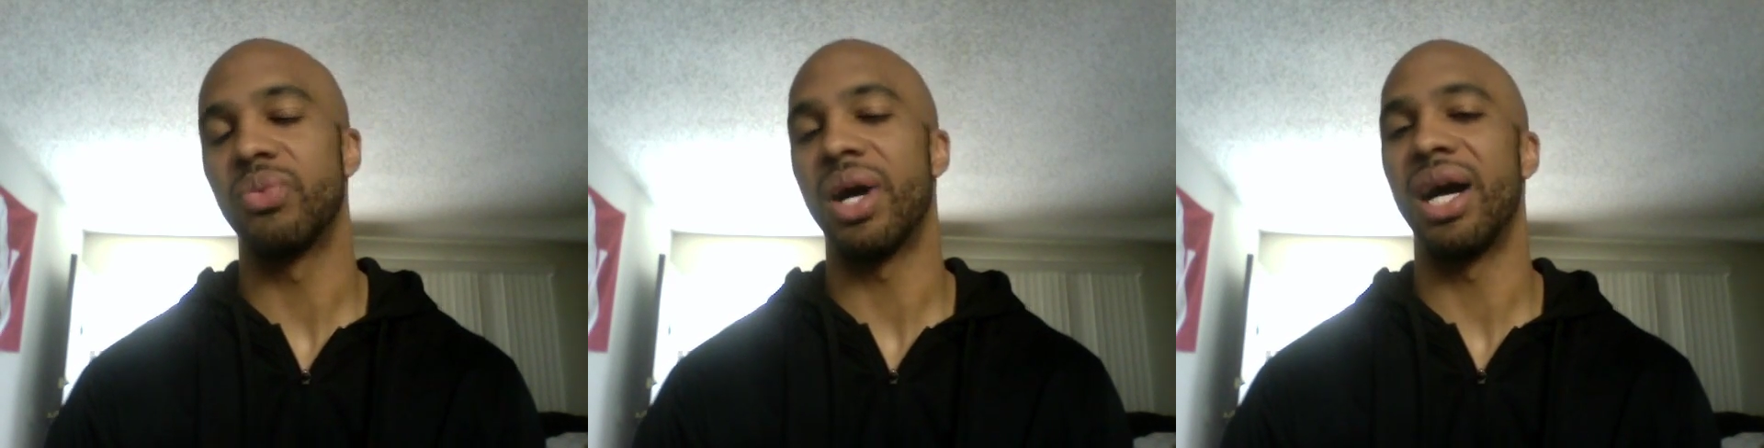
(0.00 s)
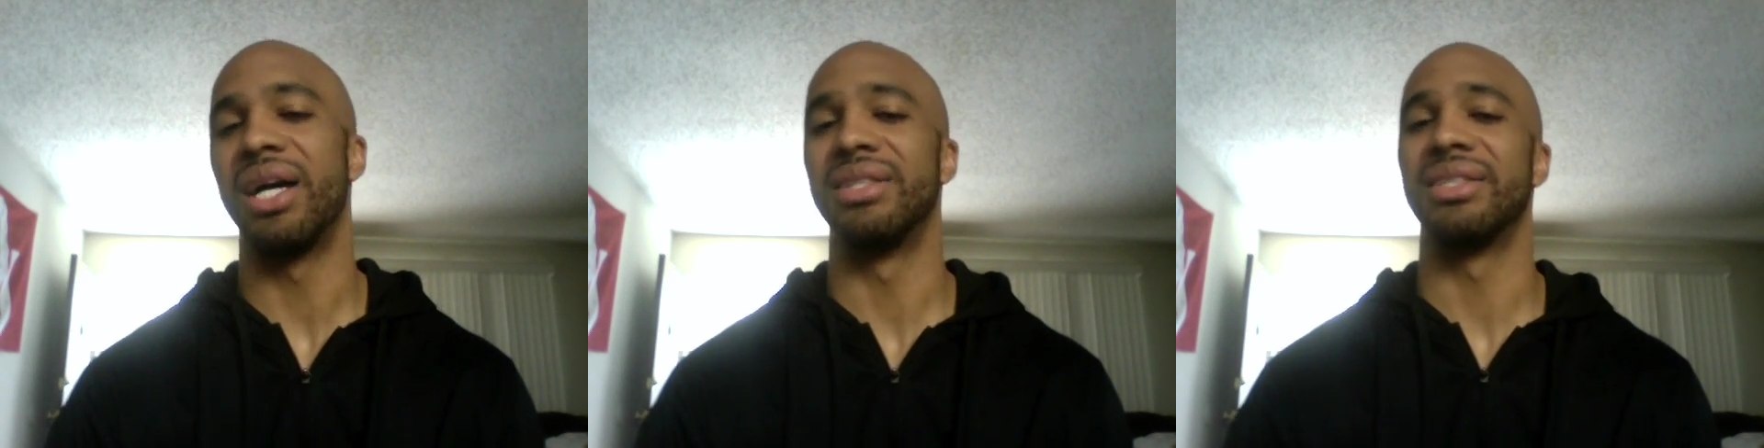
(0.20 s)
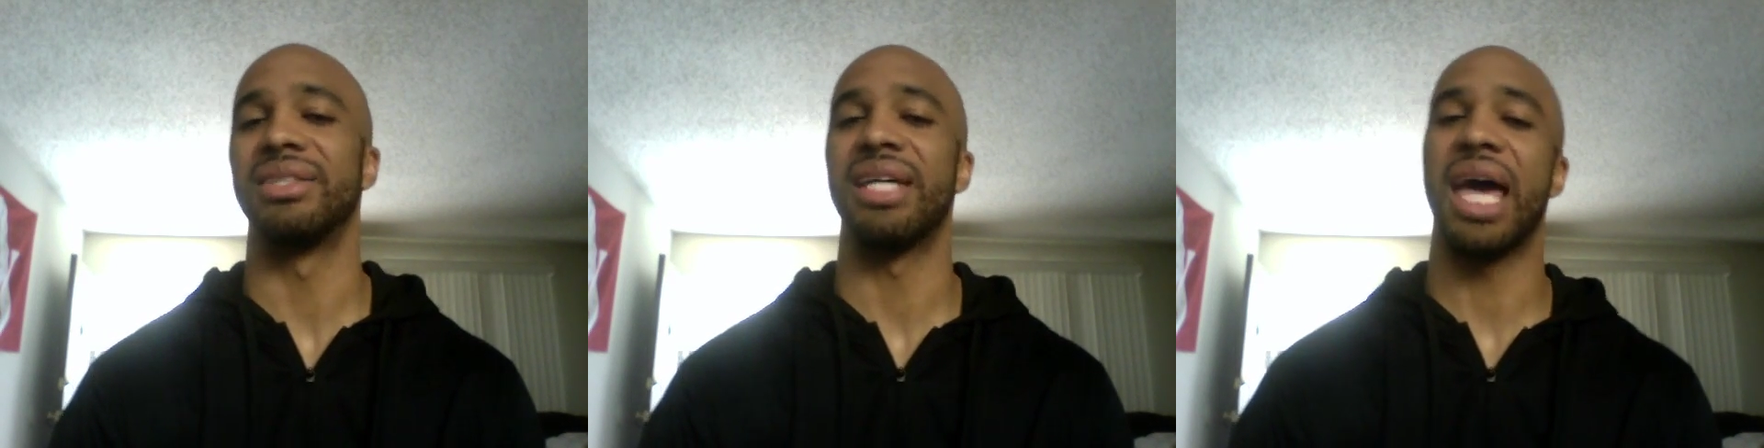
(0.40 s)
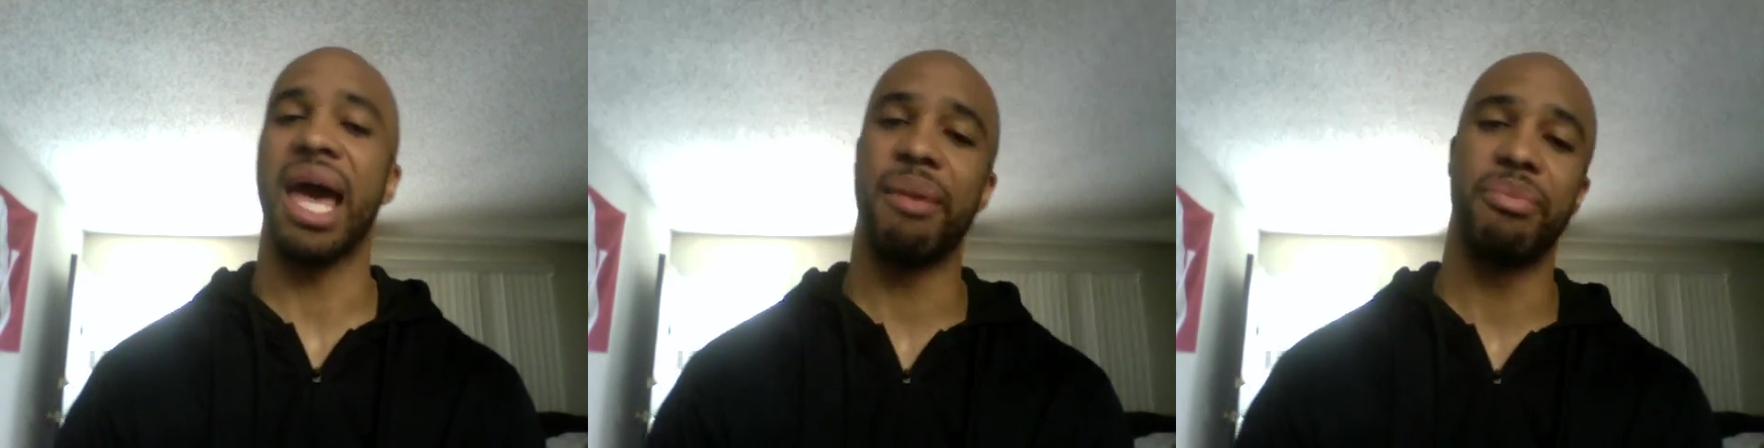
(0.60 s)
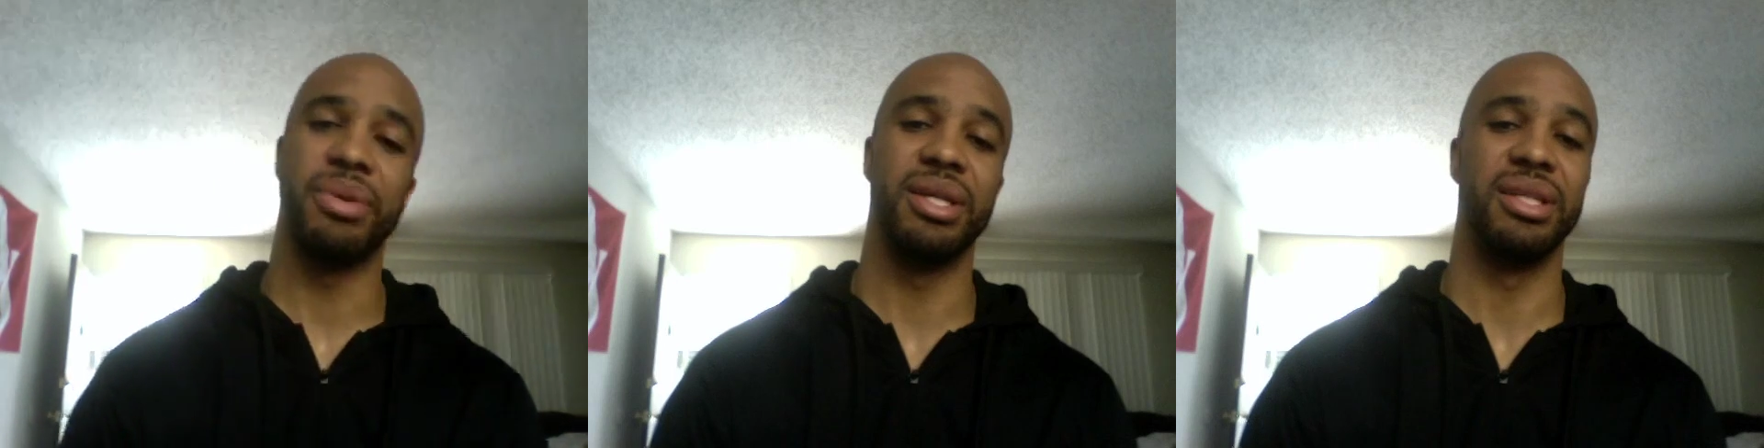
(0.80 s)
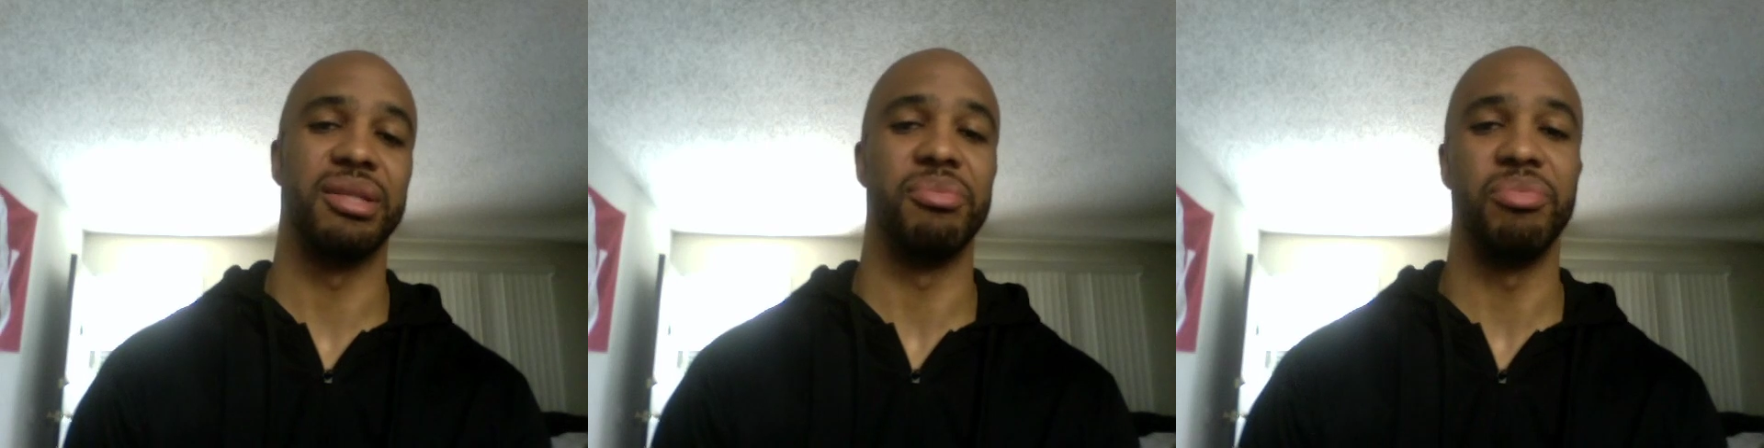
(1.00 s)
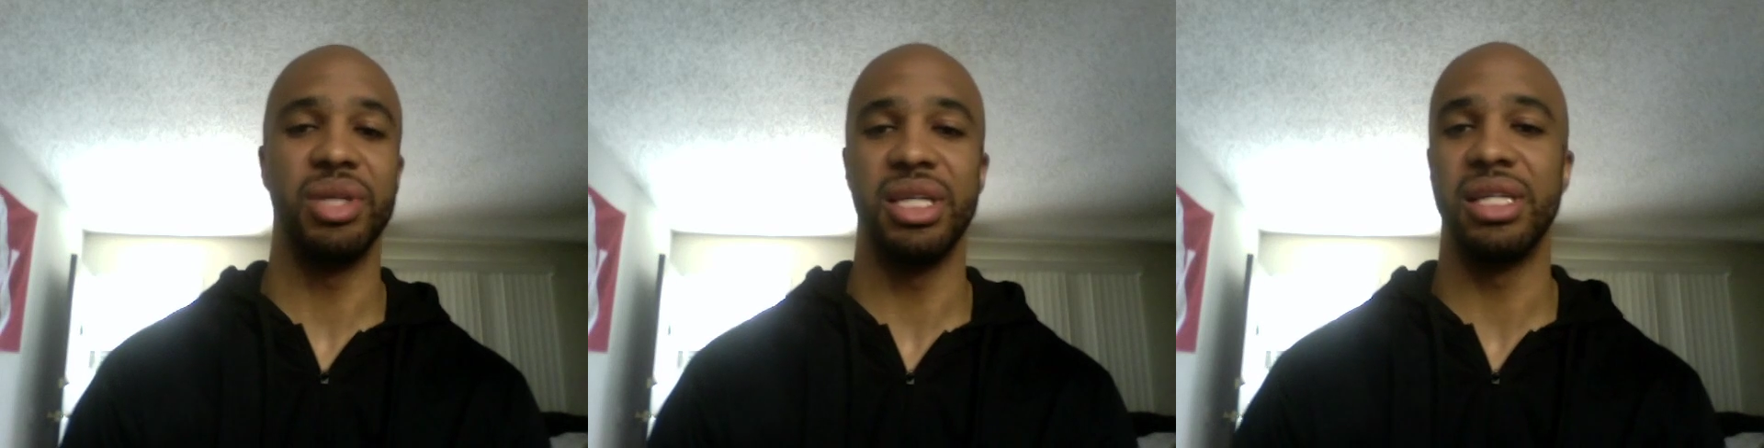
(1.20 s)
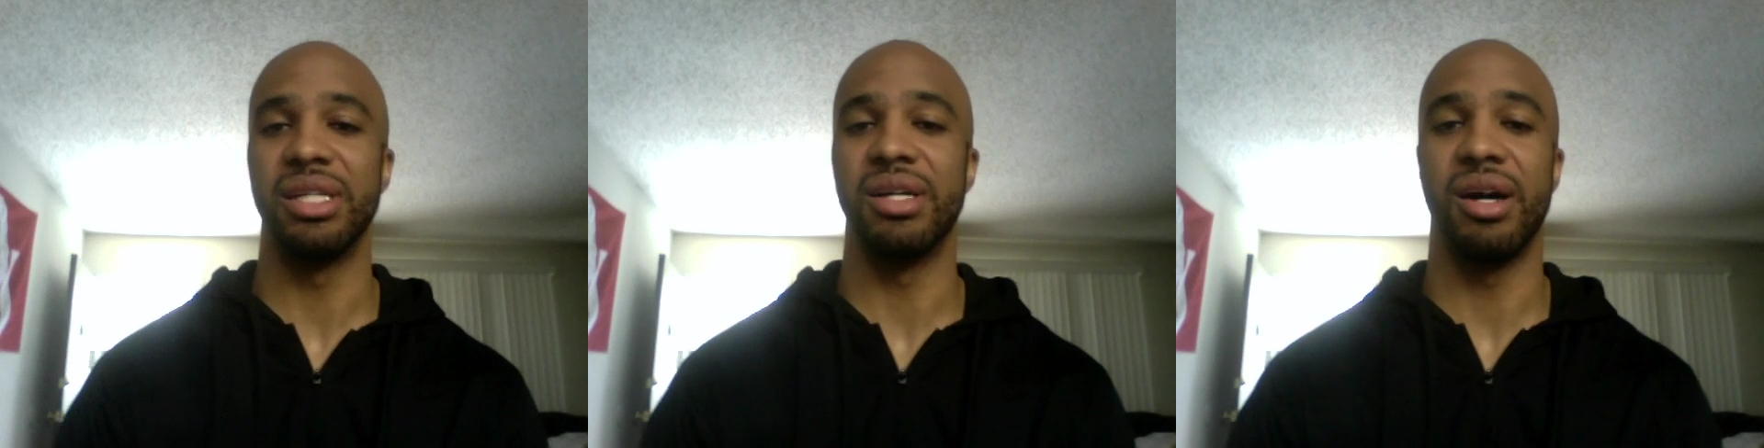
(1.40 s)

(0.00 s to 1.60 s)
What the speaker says: why is this happening to me